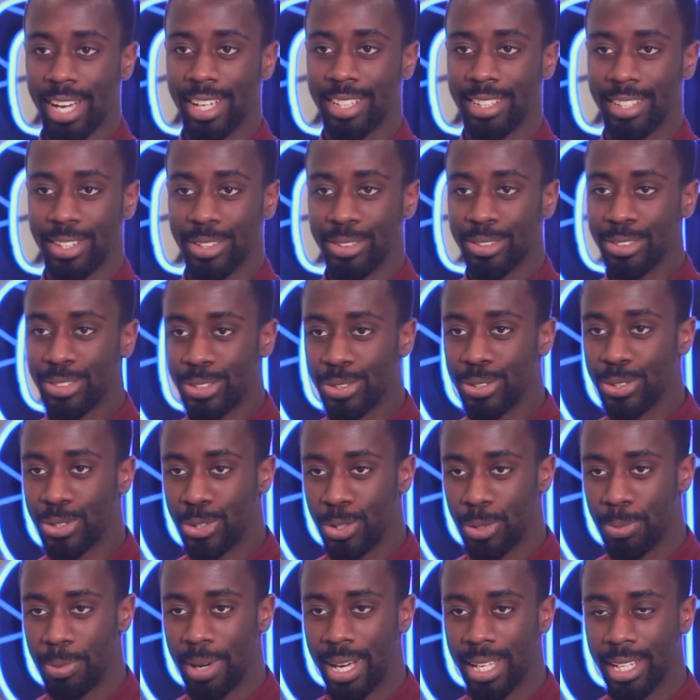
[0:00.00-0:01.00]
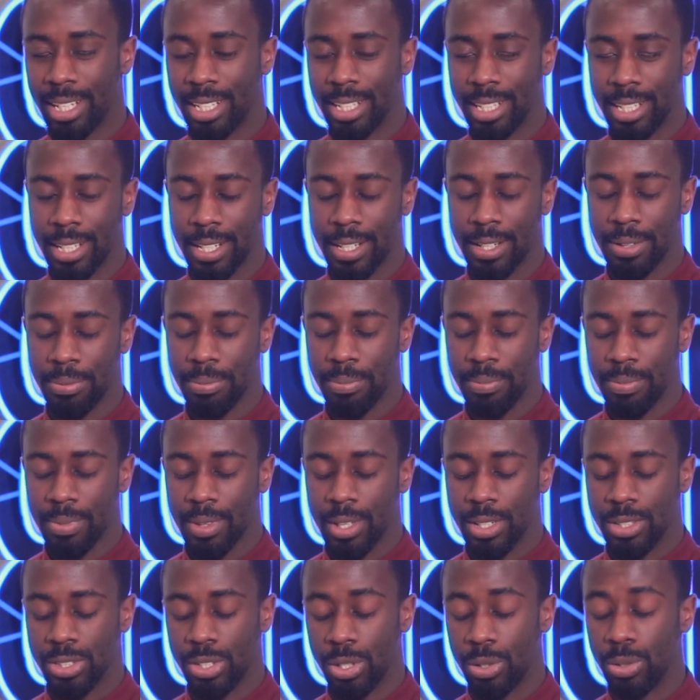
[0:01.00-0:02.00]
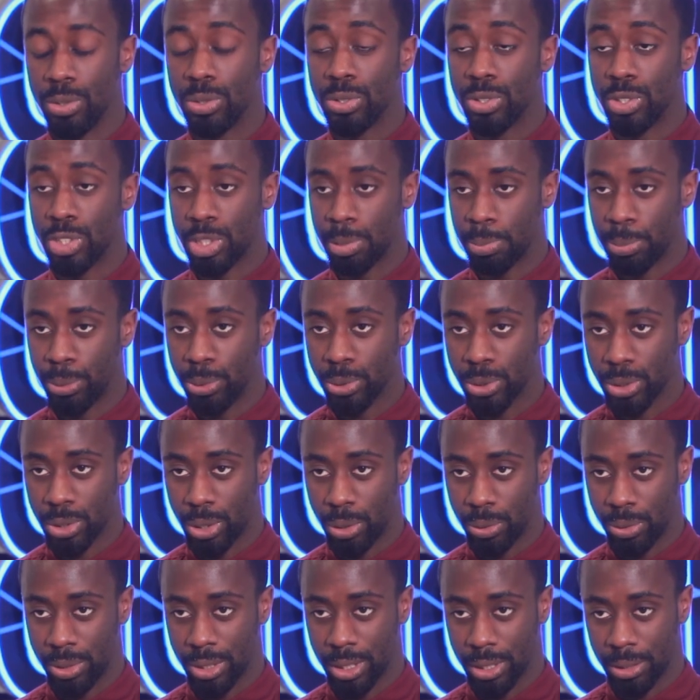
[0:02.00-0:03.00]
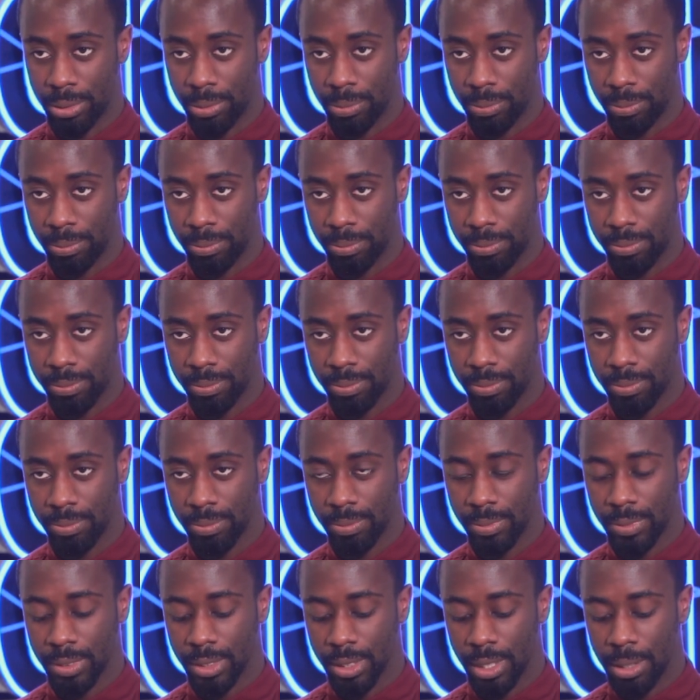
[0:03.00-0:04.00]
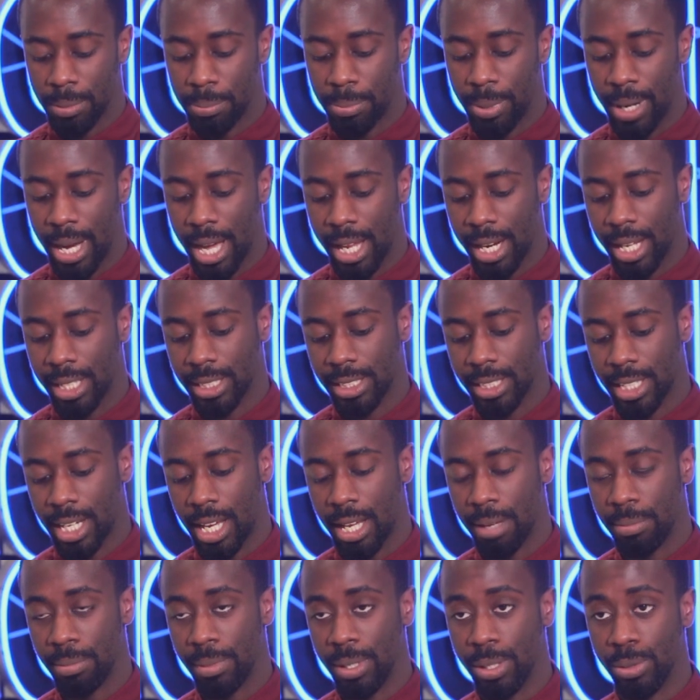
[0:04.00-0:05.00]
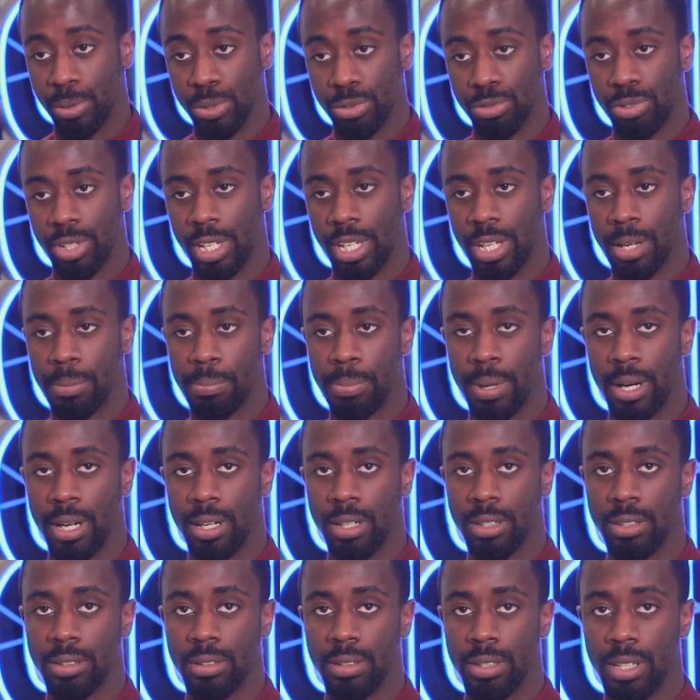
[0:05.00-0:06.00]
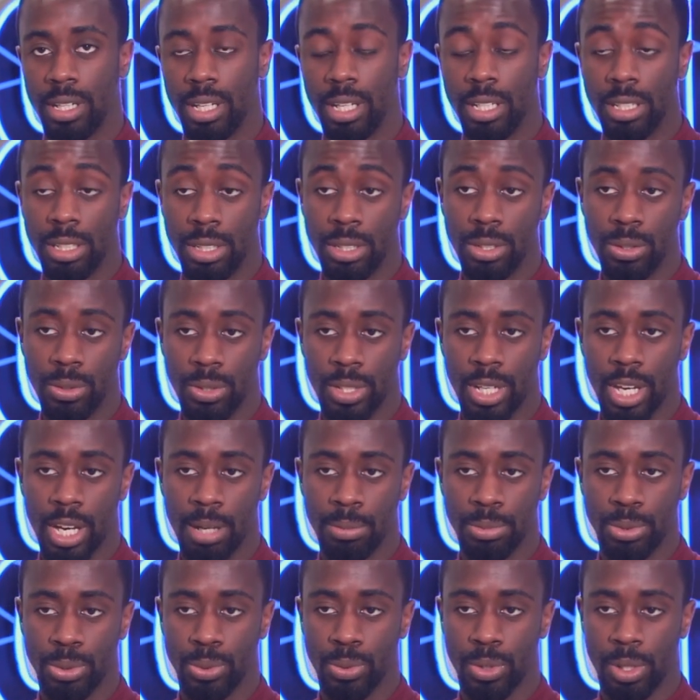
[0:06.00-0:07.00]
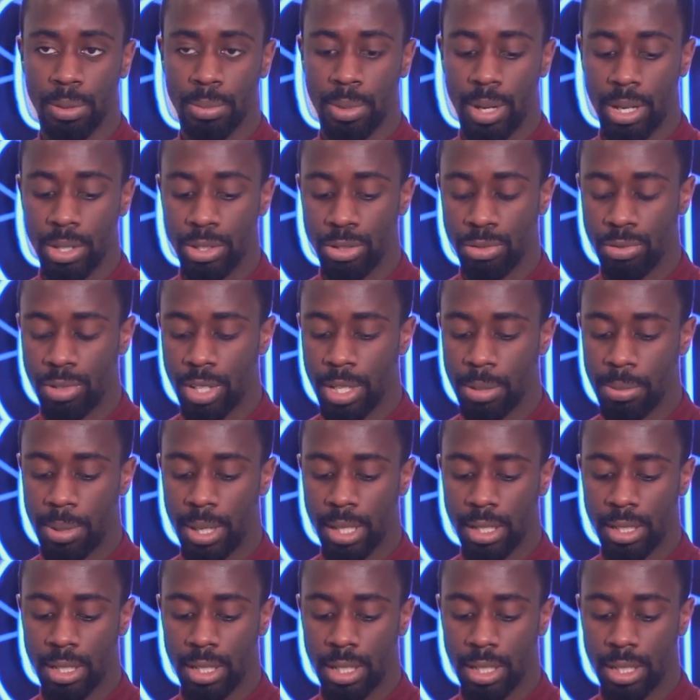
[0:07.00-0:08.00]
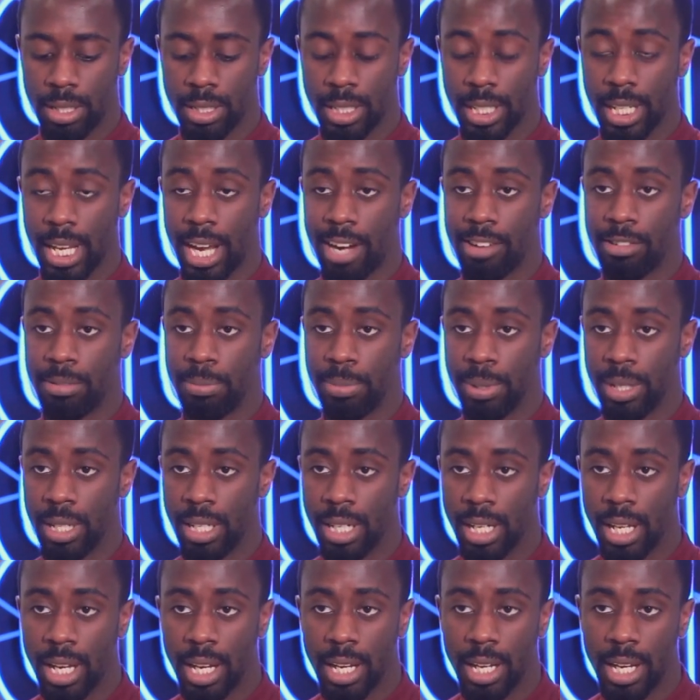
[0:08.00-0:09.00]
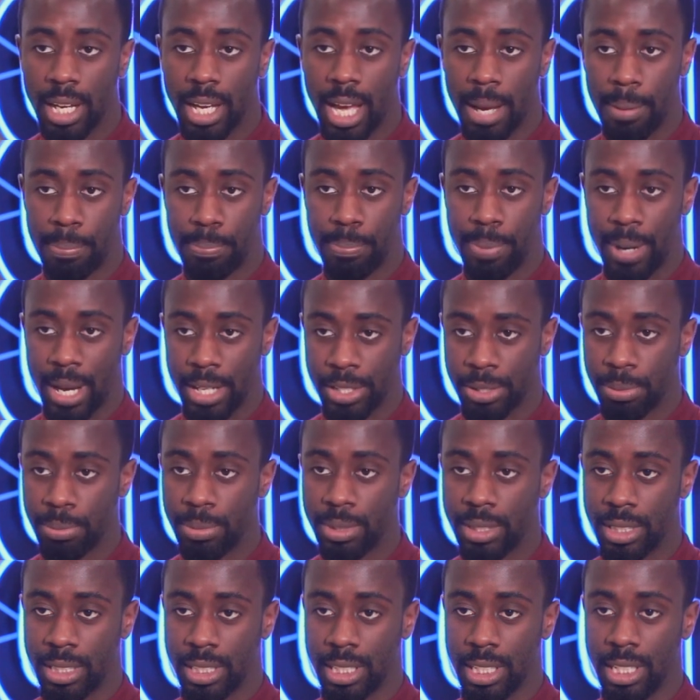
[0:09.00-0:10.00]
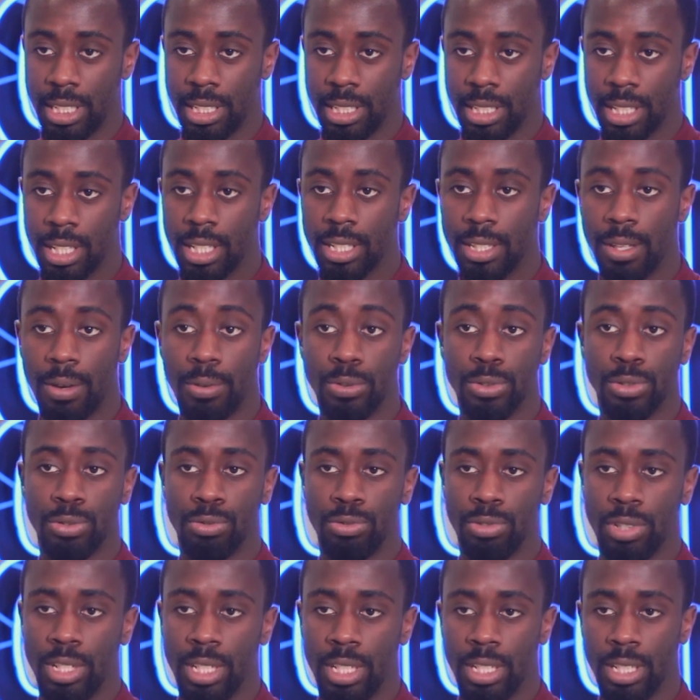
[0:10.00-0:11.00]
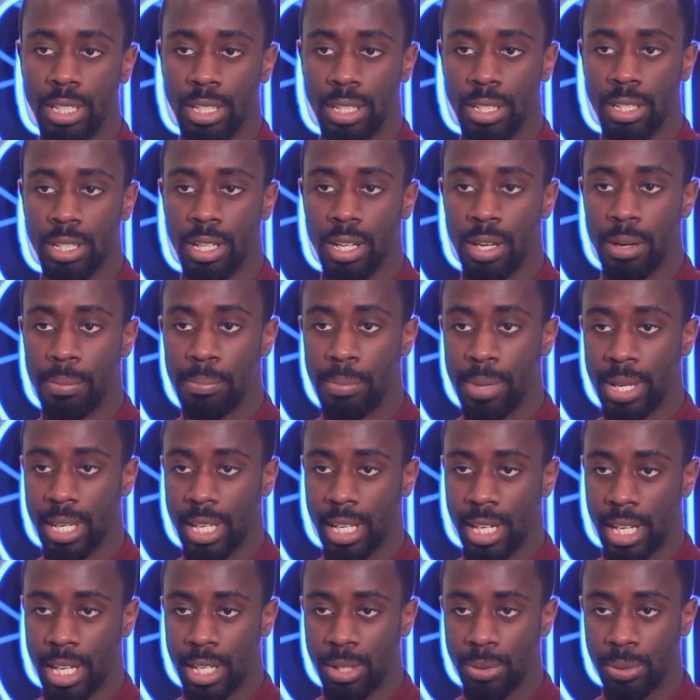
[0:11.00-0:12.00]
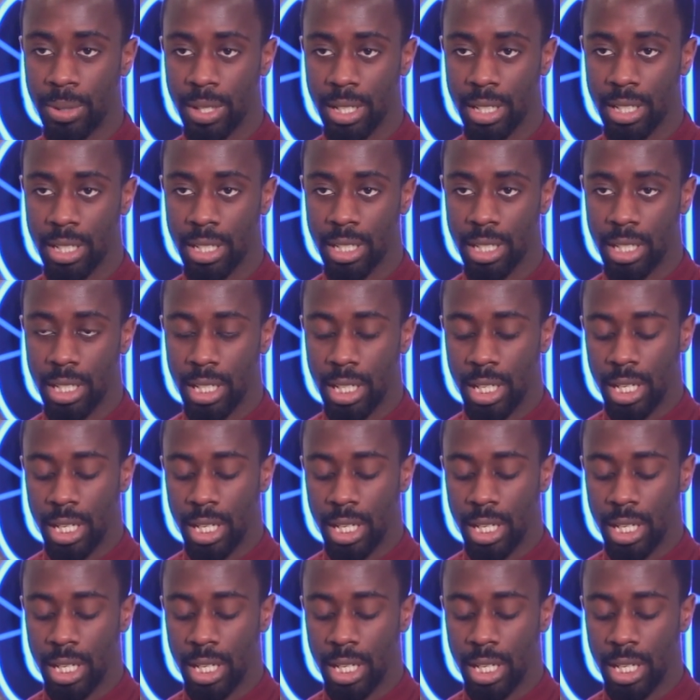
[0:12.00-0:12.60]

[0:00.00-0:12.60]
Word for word: right. They're not doing too badly. So it was the sports culture. But at that time, it was really about, in the UK I'm talking about, it was really about the Caribbean abashment scene that was really making headway.